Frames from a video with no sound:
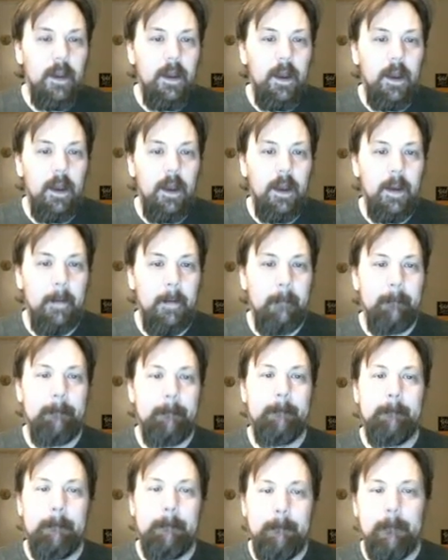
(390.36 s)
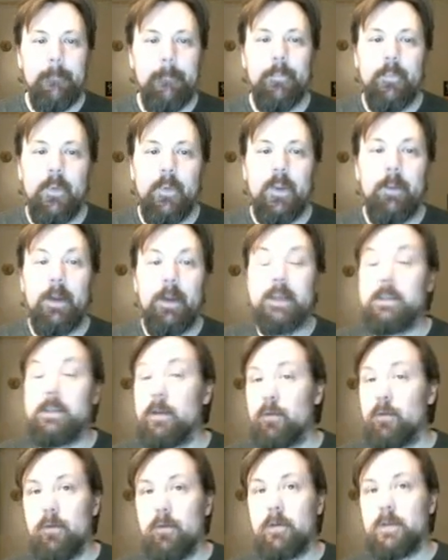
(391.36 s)
the
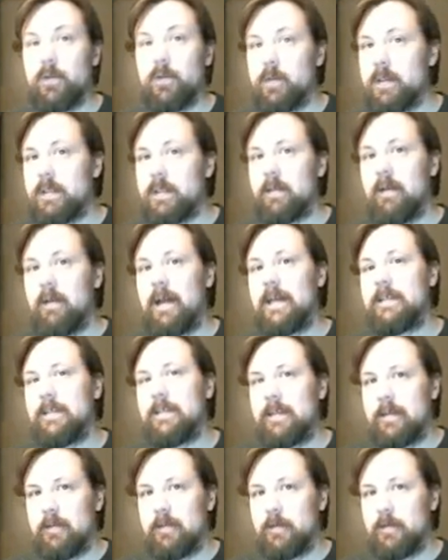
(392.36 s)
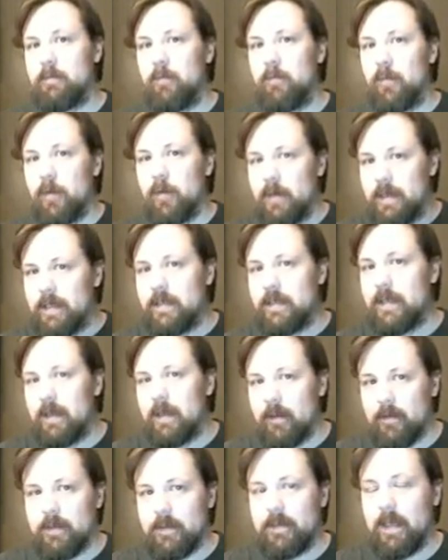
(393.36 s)
basic rules for this class, again, there's more
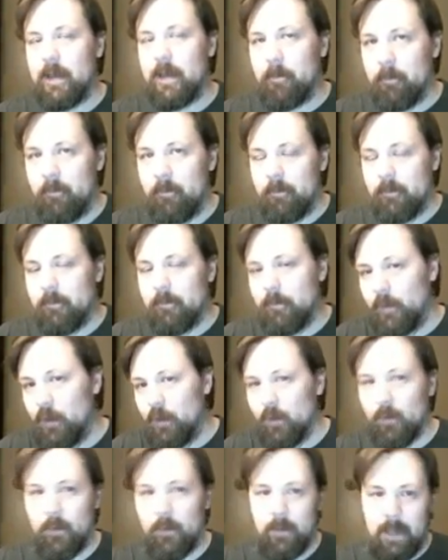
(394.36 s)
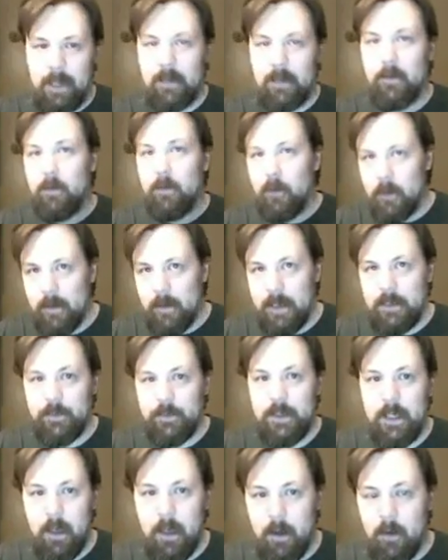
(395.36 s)
details that you'll kind of learn as
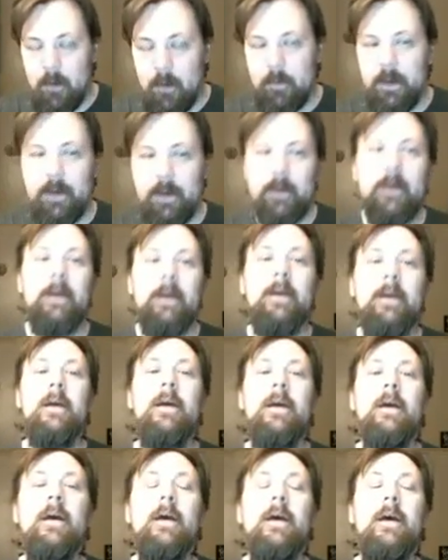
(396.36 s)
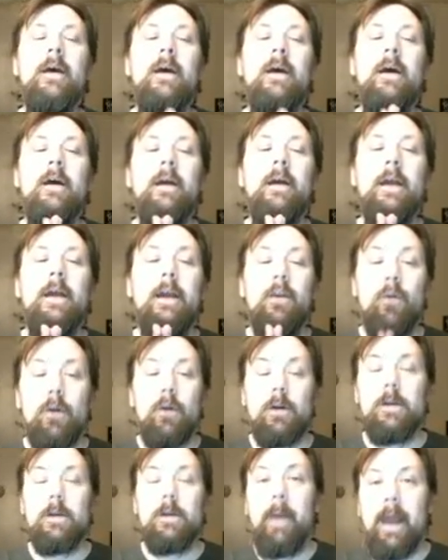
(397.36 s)
we go. But in
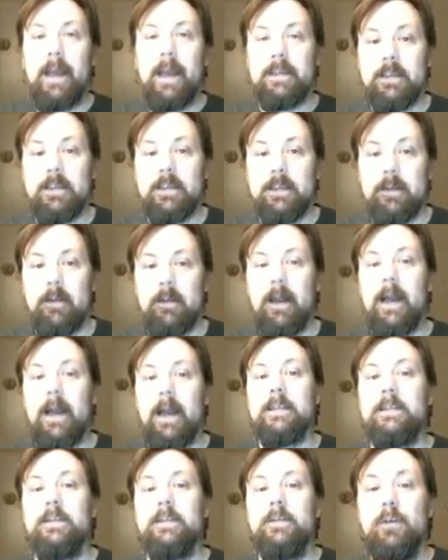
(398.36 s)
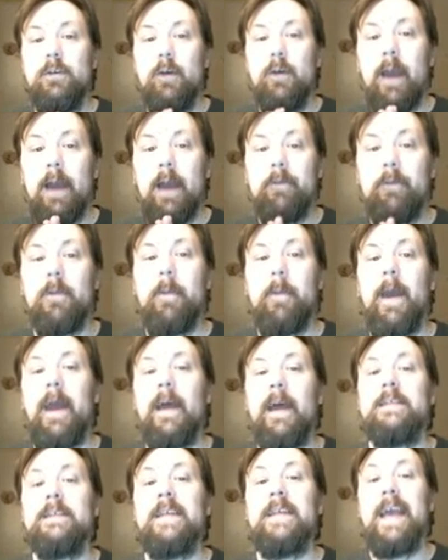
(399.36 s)
order to pass this class, you have to
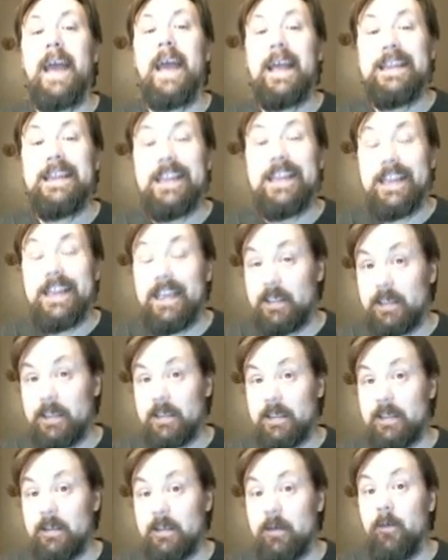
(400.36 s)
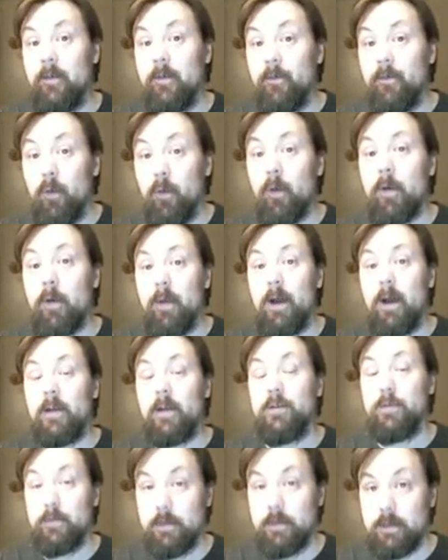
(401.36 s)
pass at least 4
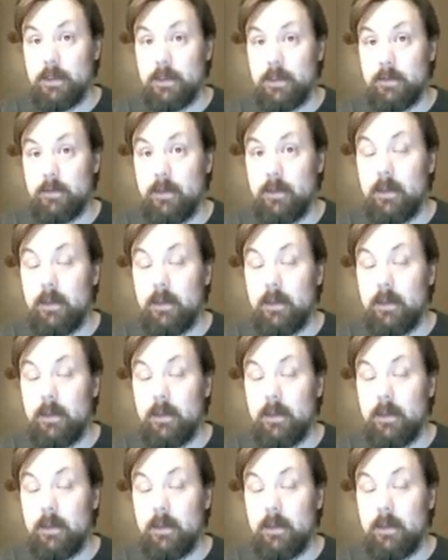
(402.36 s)
modules.